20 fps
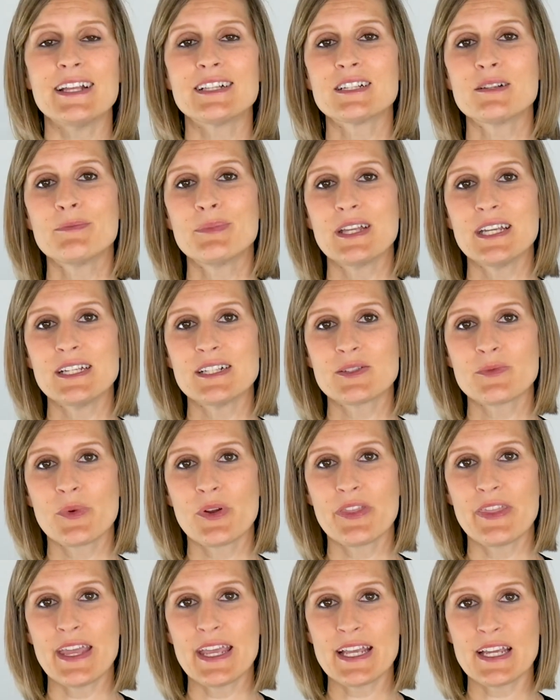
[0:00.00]
It's a place
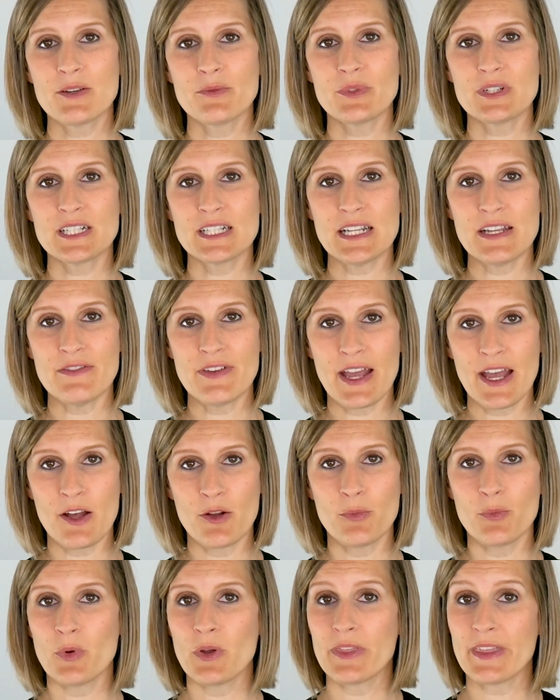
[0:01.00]
where they can receive
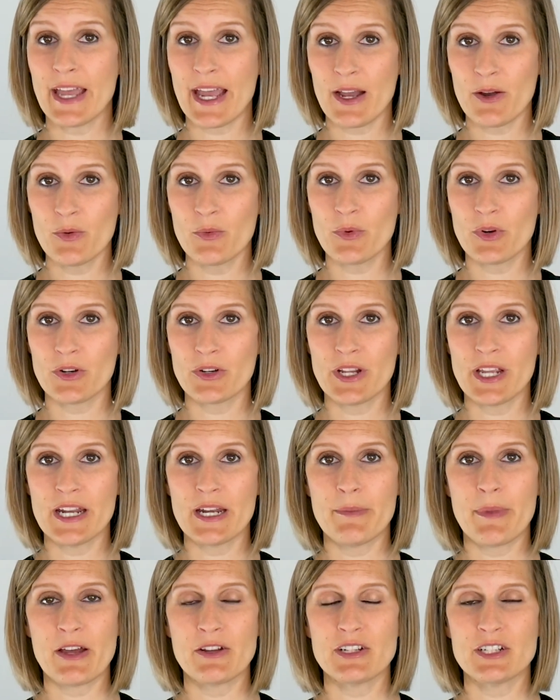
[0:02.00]
help without
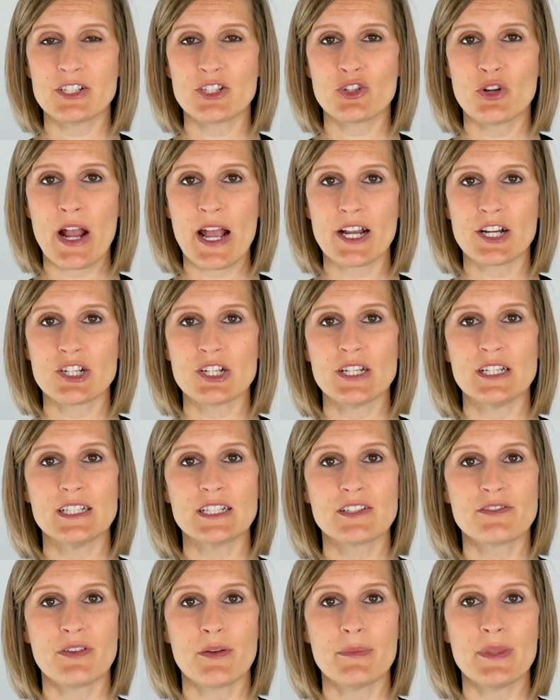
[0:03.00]
worrying about
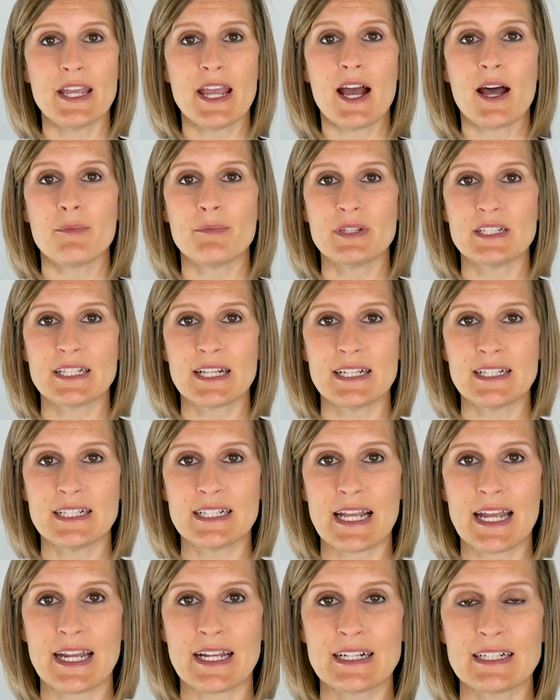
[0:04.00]
distractions from the opposite
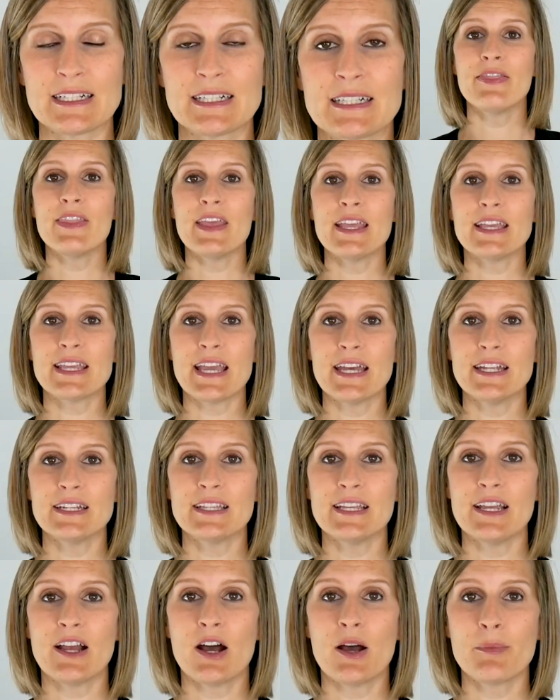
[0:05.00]
sex. They get
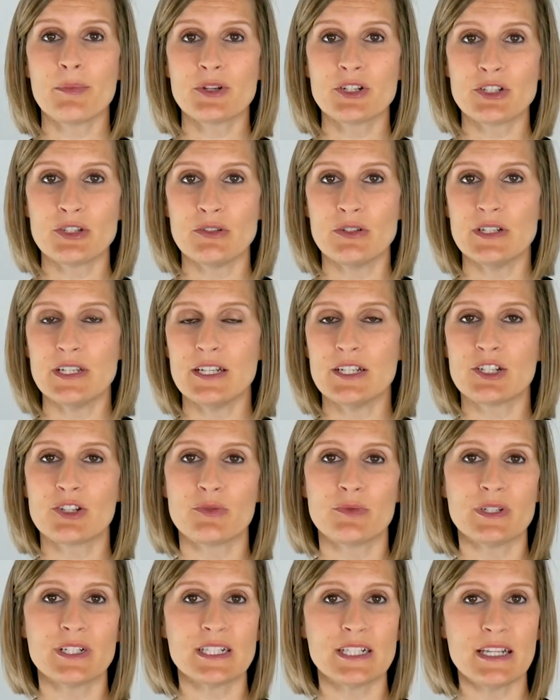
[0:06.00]
the opportunity
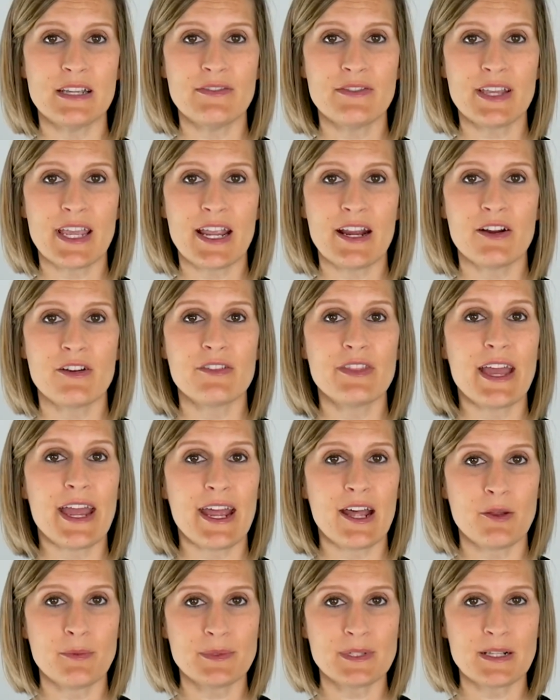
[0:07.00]
to receive care that
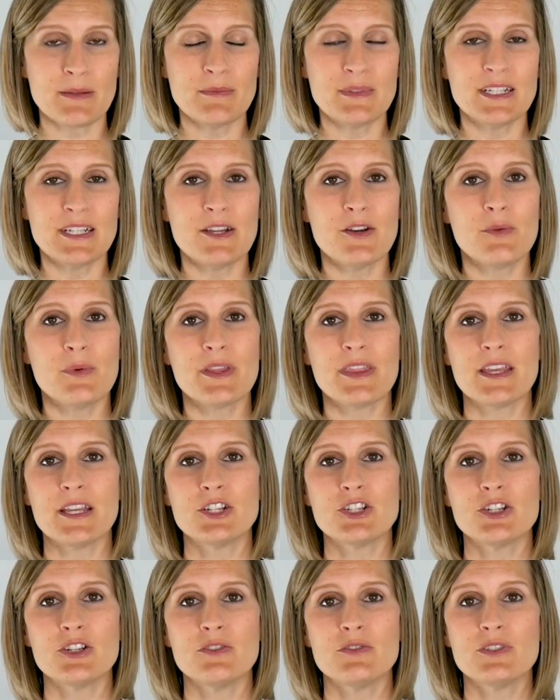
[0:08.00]
helps them deal with
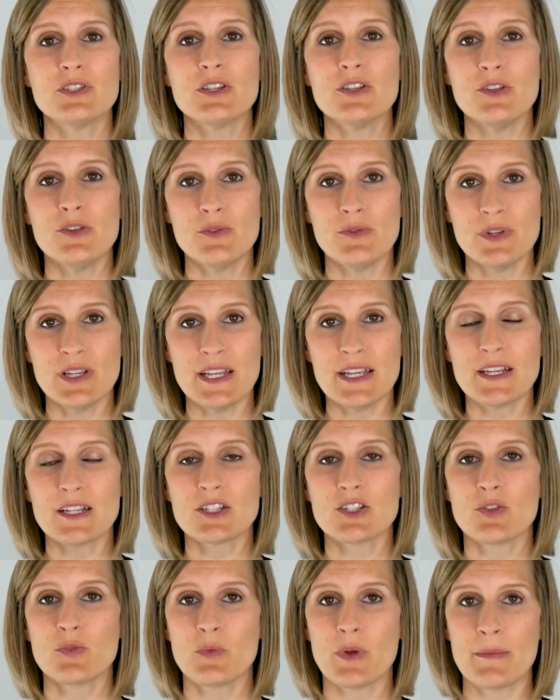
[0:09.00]
issues unique
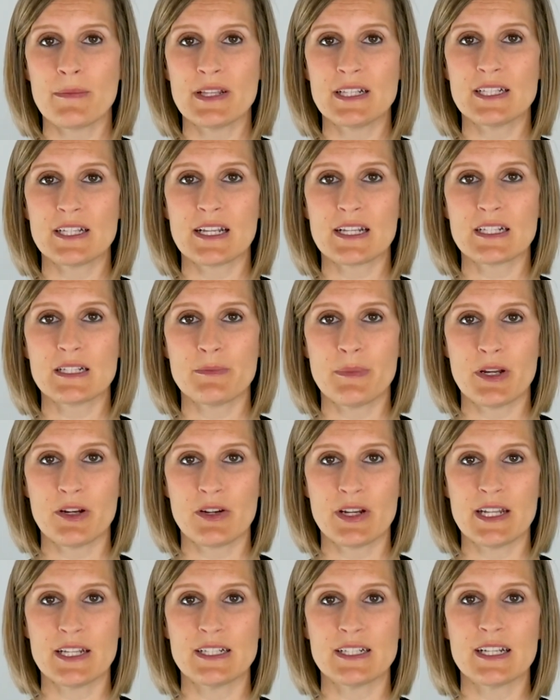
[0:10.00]
to women's
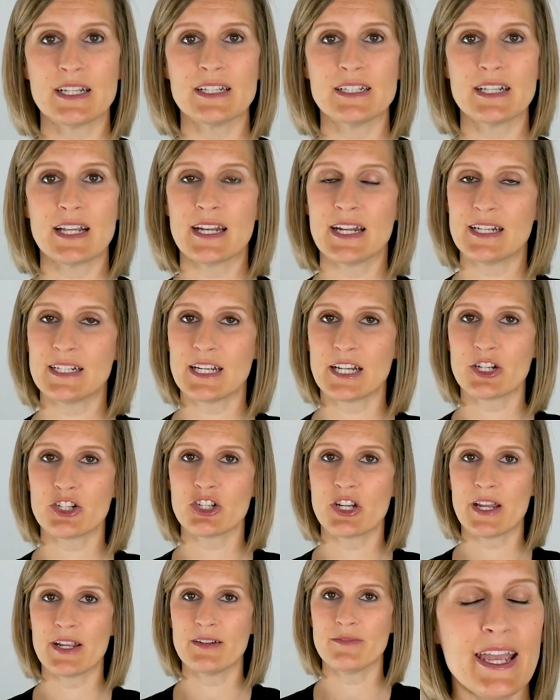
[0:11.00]
experiences in
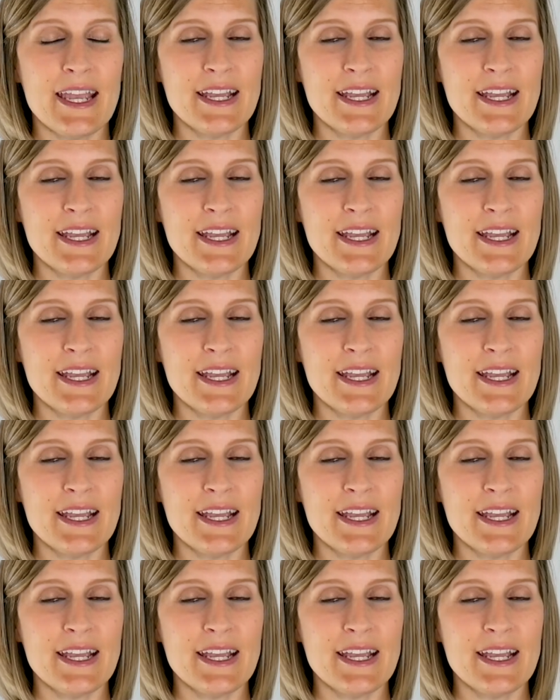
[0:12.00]
addiction.